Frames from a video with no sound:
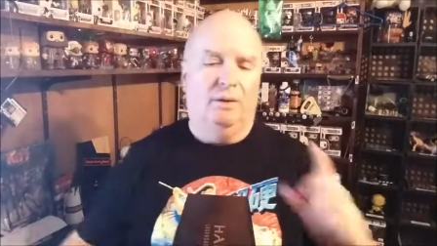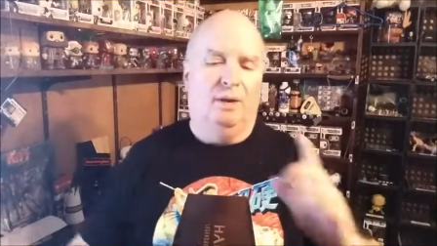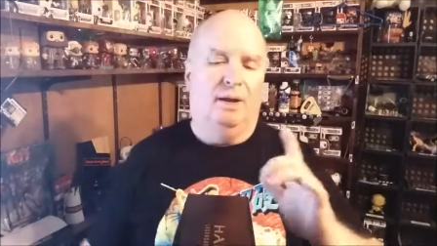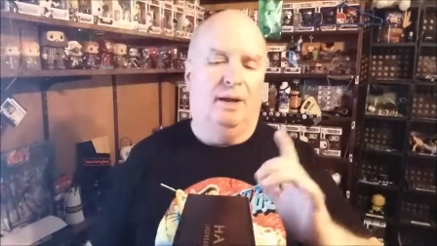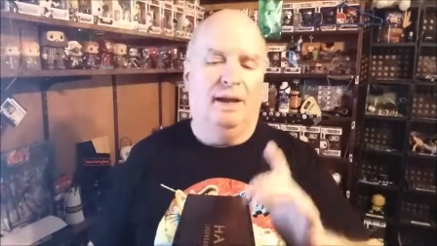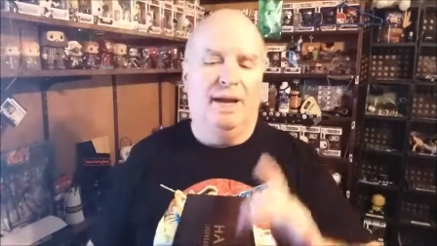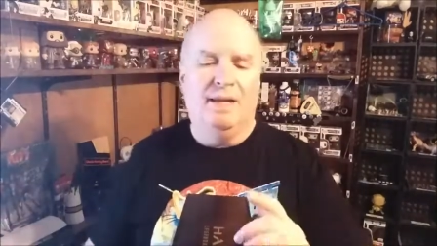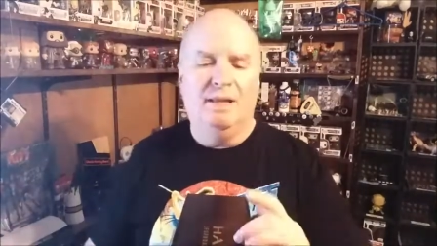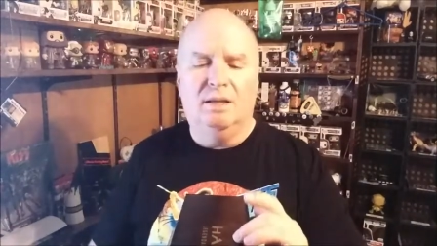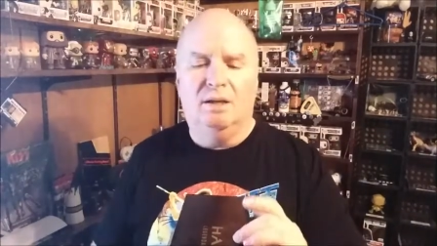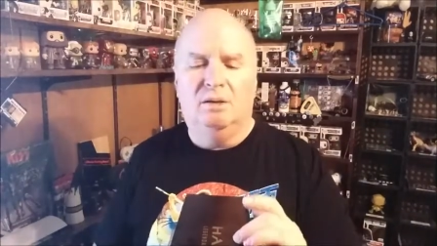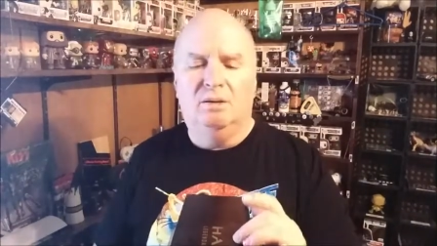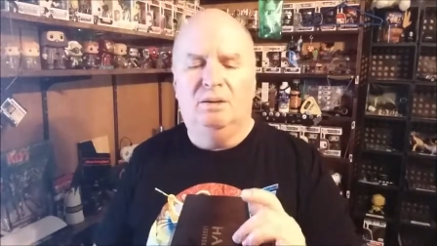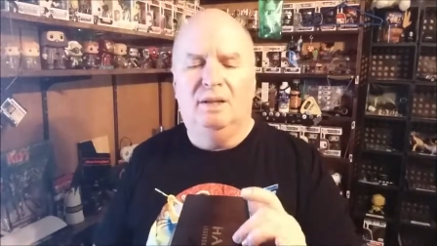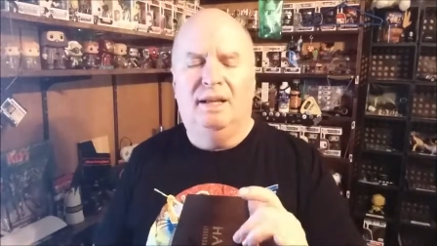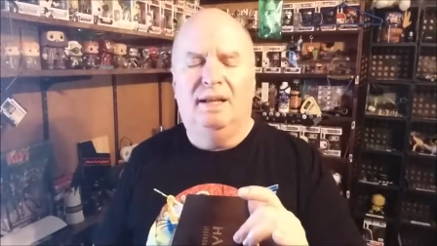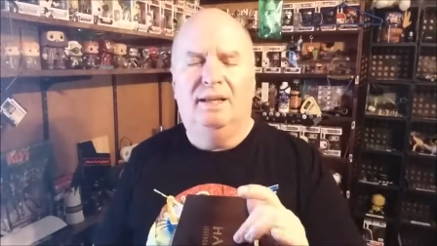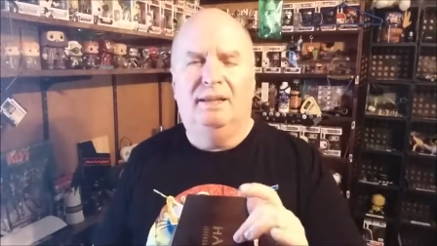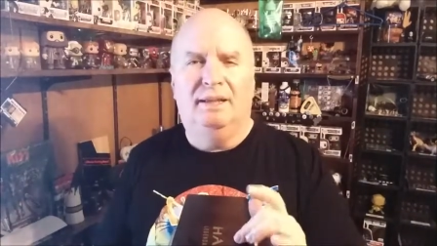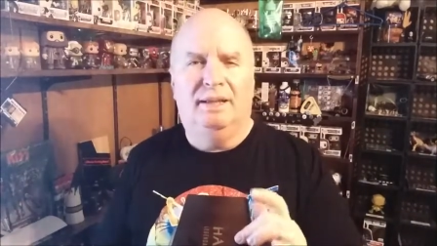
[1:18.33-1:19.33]
Uh, Halo
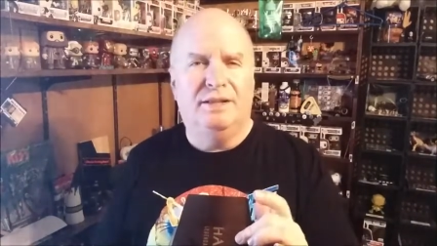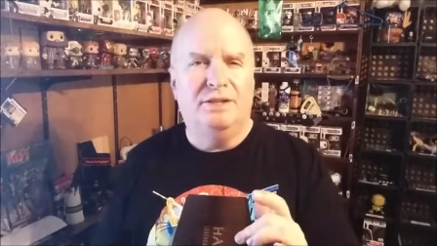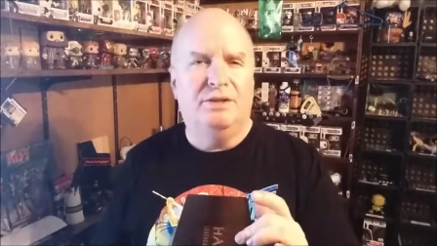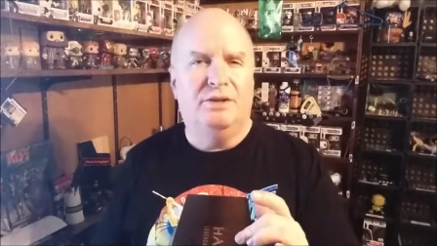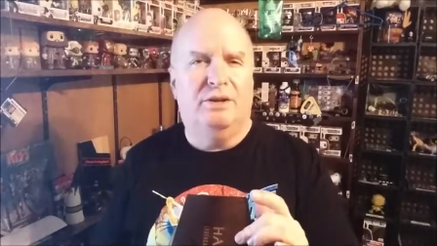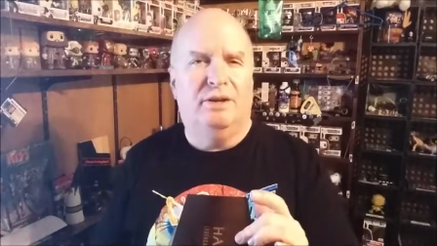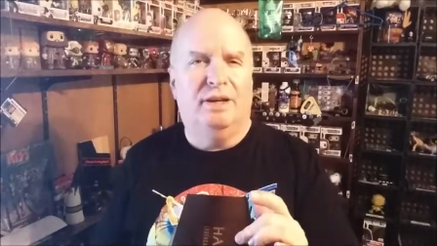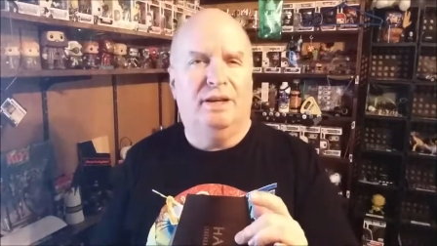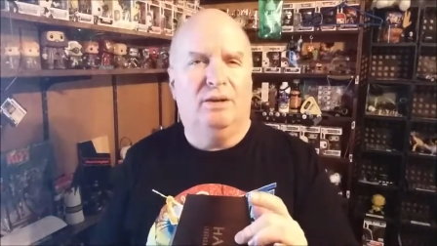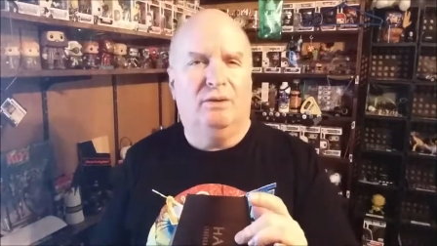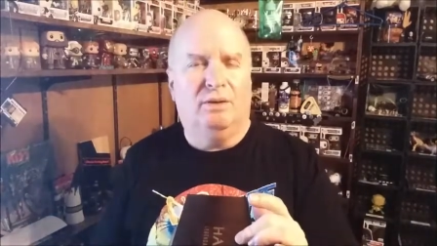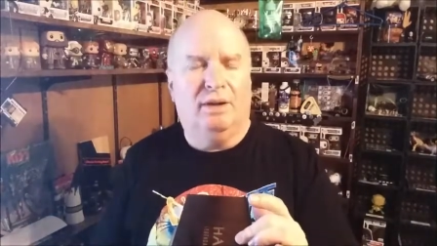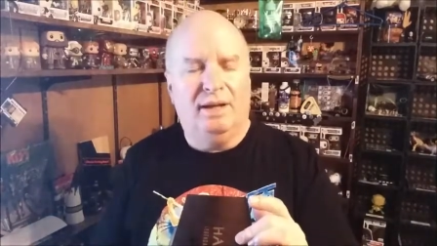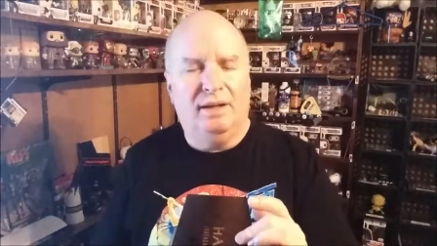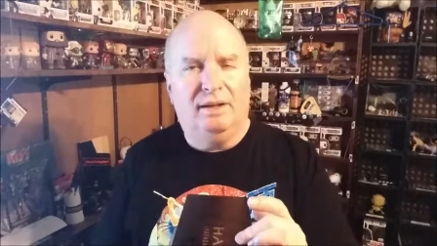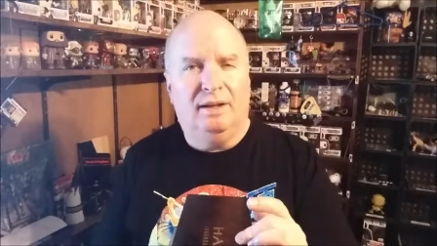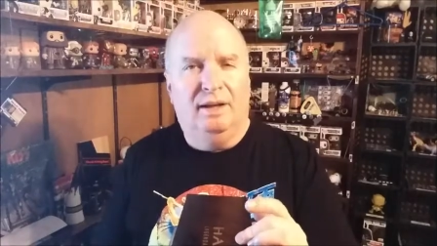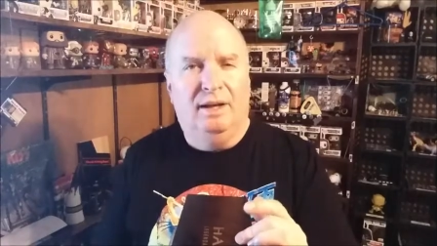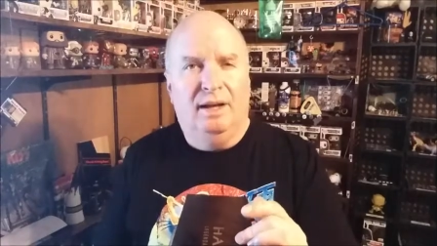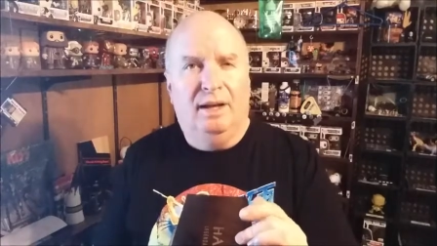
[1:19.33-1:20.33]
Legendary
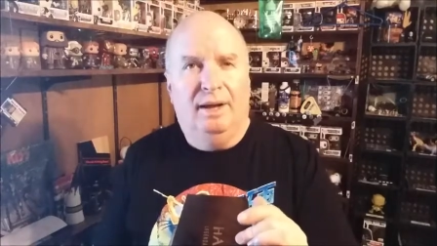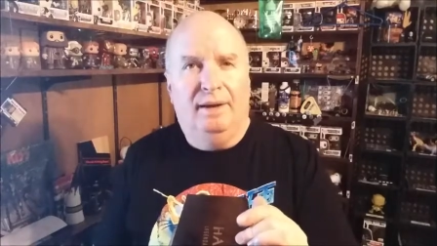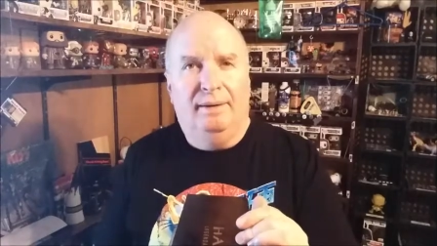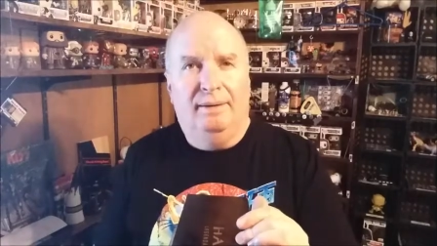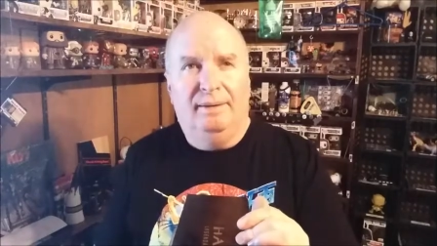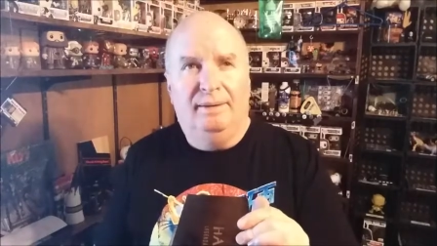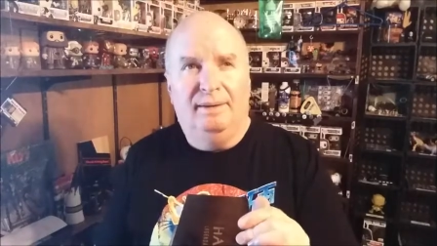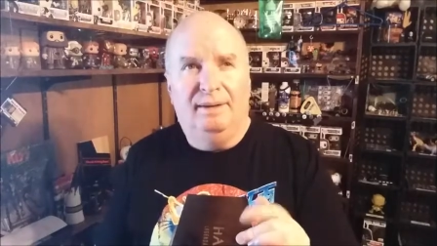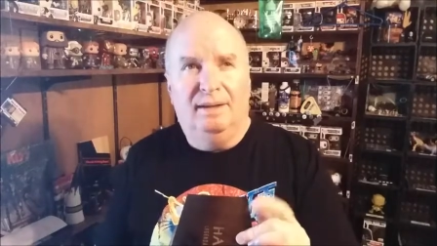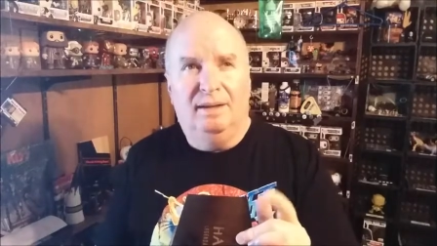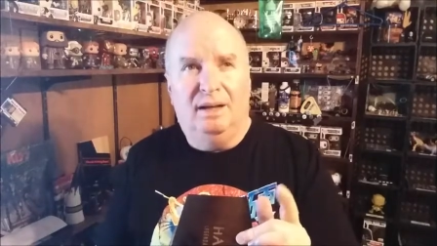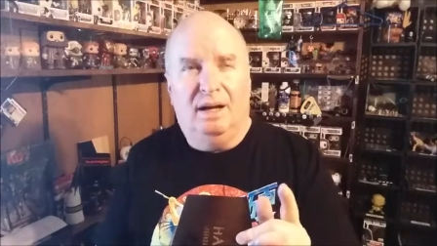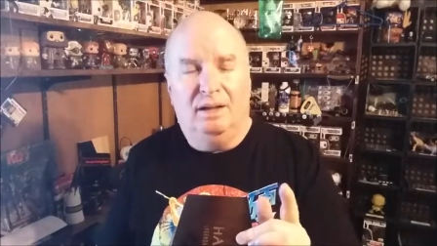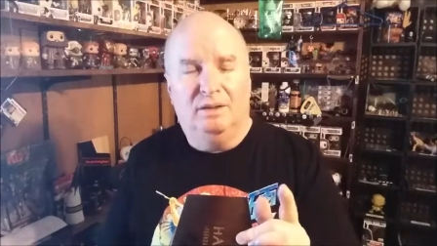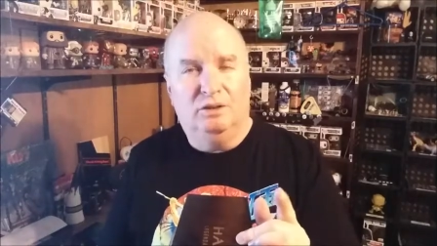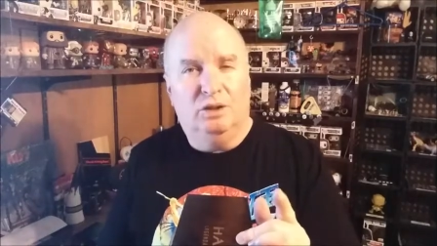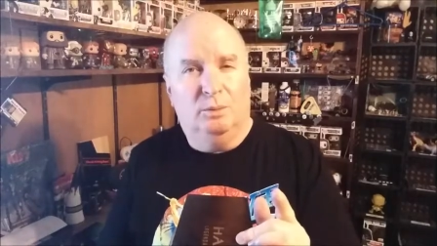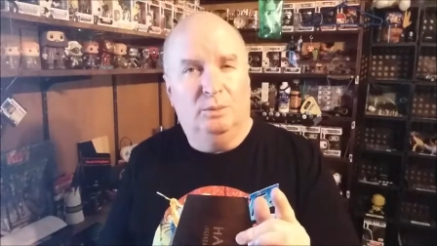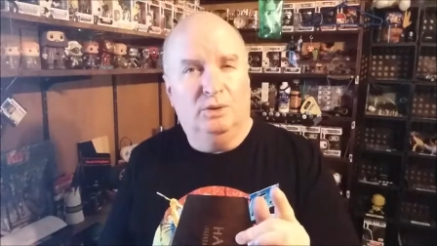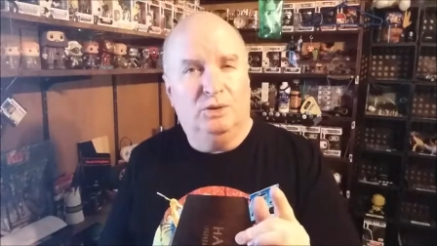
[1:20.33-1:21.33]
Crate,
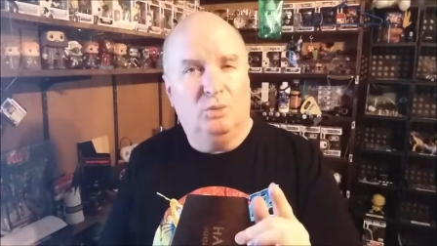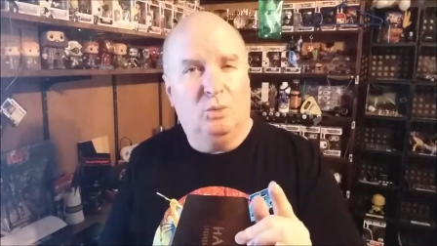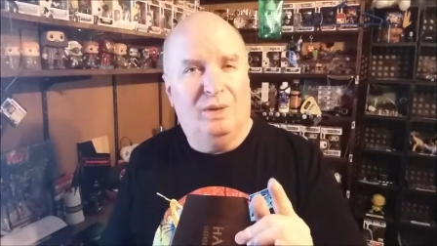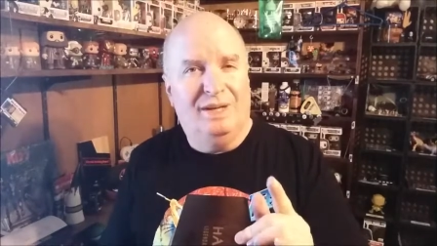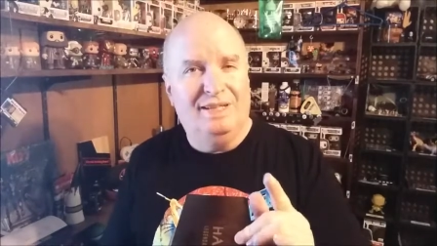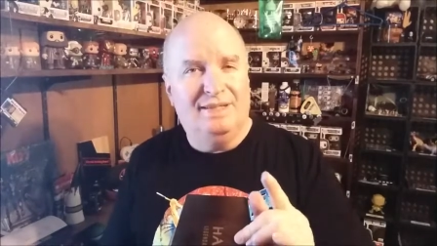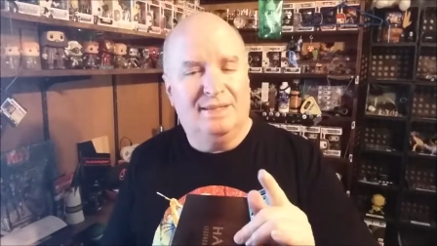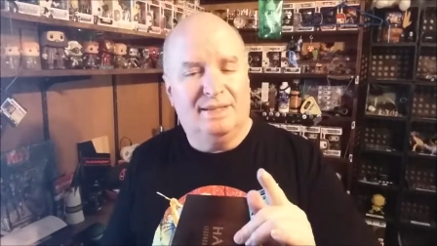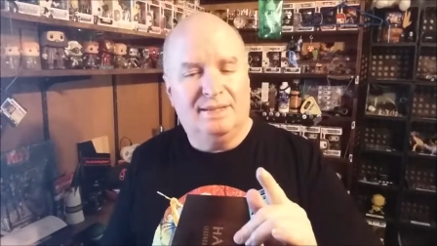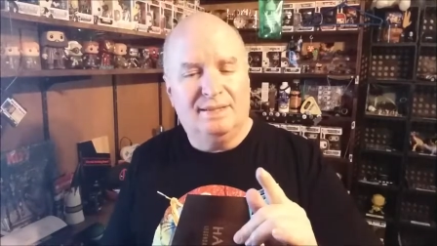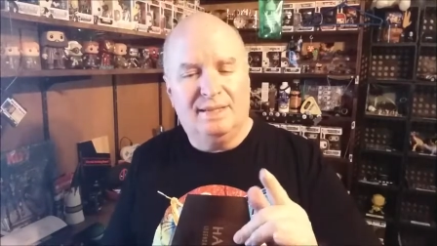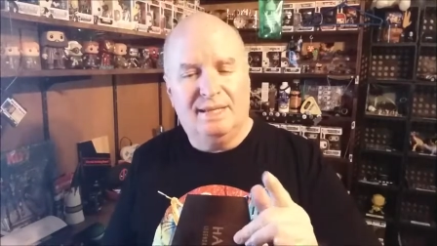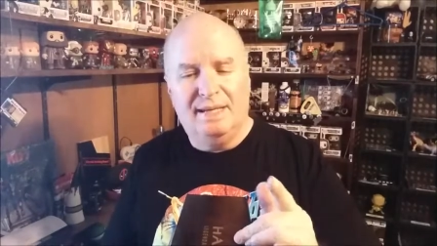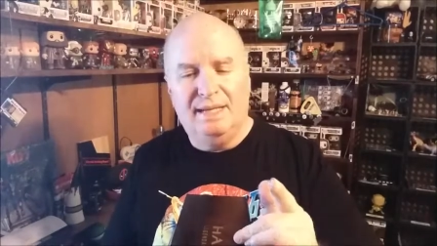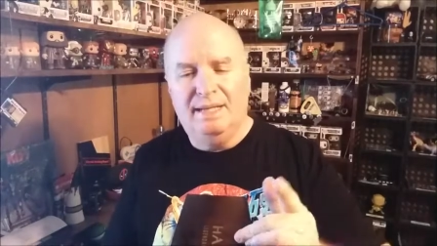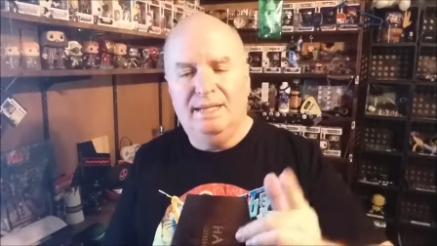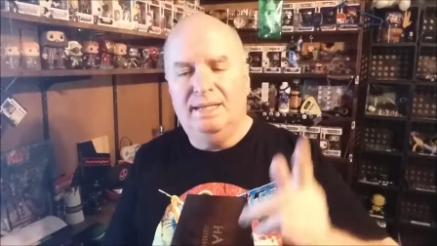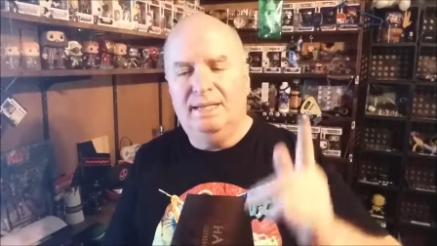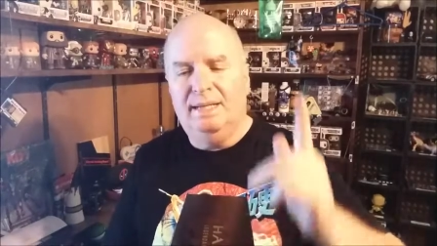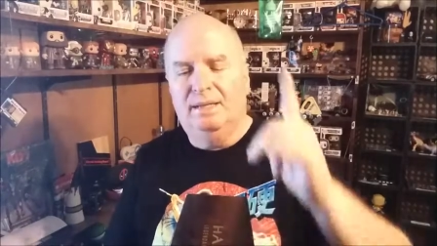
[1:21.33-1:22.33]
October twenty
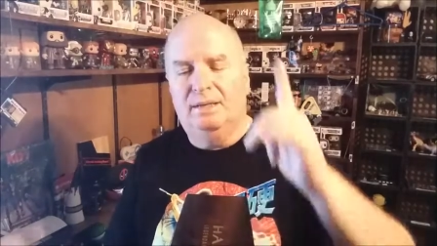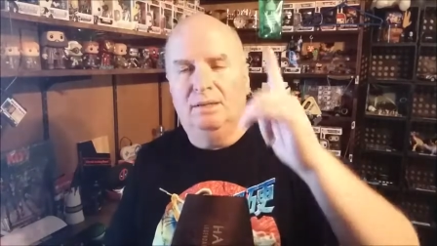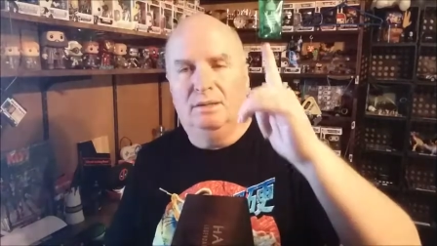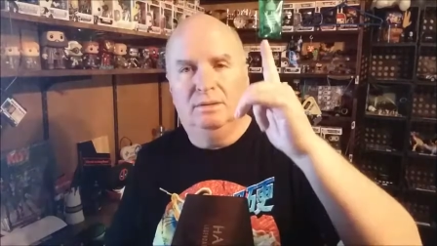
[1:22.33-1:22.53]
sixteen.